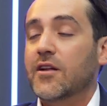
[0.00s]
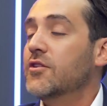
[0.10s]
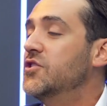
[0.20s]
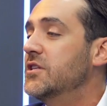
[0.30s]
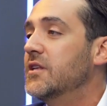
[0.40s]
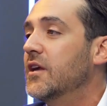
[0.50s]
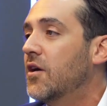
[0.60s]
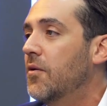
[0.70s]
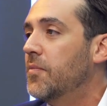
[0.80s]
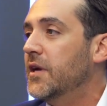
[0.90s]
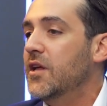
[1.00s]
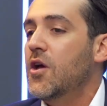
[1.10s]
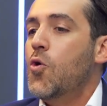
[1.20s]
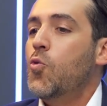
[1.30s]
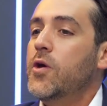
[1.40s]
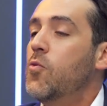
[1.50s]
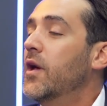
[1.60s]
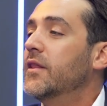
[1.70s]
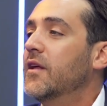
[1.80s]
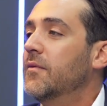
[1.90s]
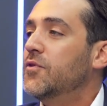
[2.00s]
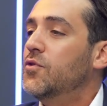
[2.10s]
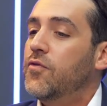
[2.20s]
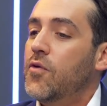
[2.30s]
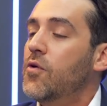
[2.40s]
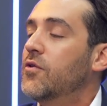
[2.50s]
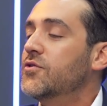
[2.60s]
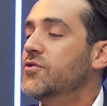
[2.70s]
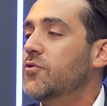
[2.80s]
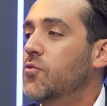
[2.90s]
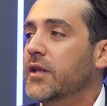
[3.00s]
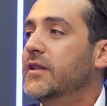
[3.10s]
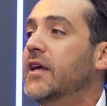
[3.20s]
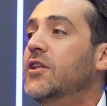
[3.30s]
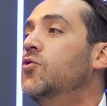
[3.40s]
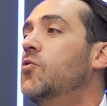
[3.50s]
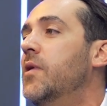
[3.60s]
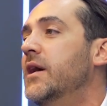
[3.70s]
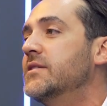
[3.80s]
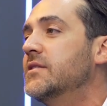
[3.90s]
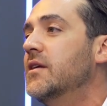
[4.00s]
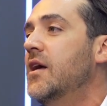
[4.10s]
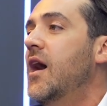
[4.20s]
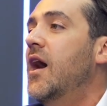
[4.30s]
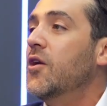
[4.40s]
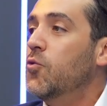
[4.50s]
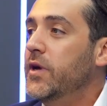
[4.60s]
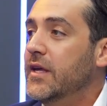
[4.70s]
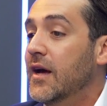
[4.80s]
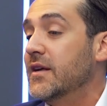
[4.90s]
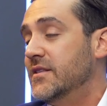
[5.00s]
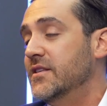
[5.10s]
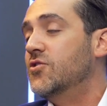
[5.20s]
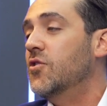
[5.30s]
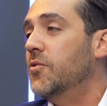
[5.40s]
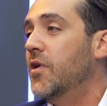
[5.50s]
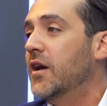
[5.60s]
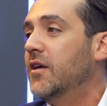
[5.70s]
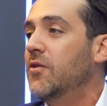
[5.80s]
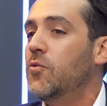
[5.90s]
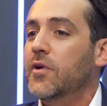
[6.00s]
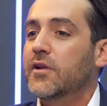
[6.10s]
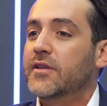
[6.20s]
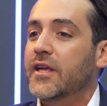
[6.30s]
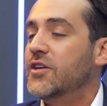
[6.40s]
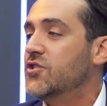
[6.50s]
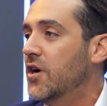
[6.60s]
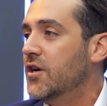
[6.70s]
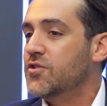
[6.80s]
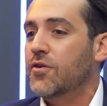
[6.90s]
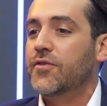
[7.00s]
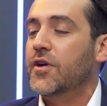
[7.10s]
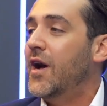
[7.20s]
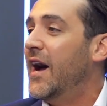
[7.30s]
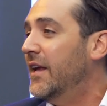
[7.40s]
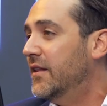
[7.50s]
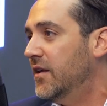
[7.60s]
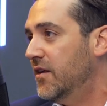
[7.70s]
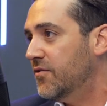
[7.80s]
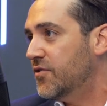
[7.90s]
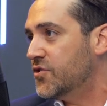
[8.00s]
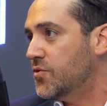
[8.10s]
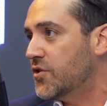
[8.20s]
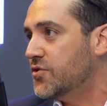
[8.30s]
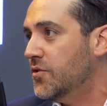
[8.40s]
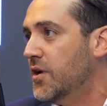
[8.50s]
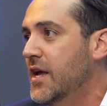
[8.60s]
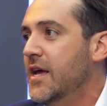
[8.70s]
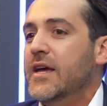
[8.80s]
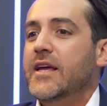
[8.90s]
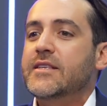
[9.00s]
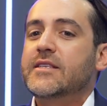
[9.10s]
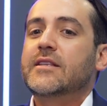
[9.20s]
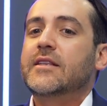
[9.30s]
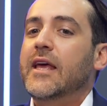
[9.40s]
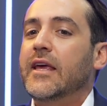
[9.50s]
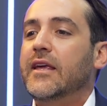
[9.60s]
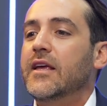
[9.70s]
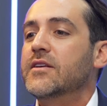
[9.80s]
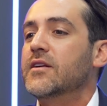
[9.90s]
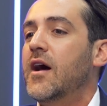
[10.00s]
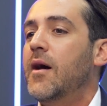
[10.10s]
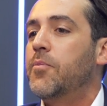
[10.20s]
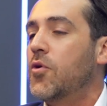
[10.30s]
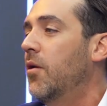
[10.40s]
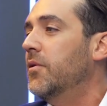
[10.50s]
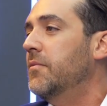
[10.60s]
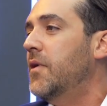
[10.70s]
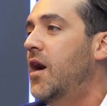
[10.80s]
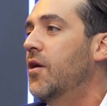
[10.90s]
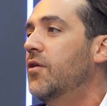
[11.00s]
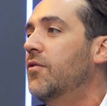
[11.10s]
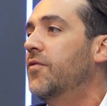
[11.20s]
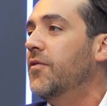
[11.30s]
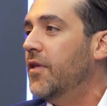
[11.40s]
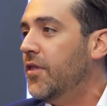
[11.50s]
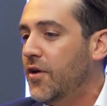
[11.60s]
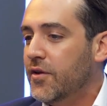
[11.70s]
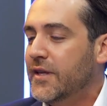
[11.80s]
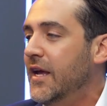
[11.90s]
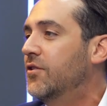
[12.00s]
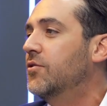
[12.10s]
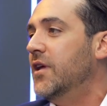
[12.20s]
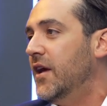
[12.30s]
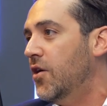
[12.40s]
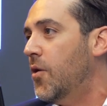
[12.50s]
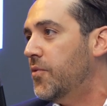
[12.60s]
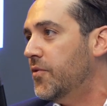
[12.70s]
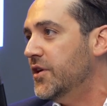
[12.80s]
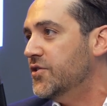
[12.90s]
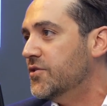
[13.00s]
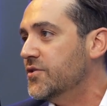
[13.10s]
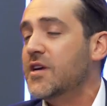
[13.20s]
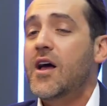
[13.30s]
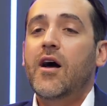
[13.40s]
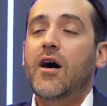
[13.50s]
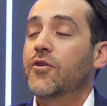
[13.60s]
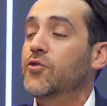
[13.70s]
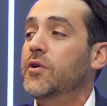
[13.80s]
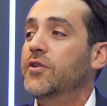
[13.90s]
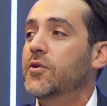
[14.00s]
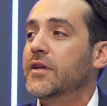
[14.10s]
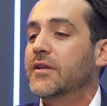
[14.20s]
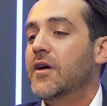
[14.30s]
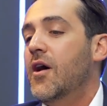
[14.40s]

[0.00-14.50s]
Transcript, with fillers: a logistic company, we want them to focus on what they do best. And we, as Cisco Meraki, will take charge of their IT infrastructure. Okay. It's taking a problem out of their day to day operations. Right. How do we do it?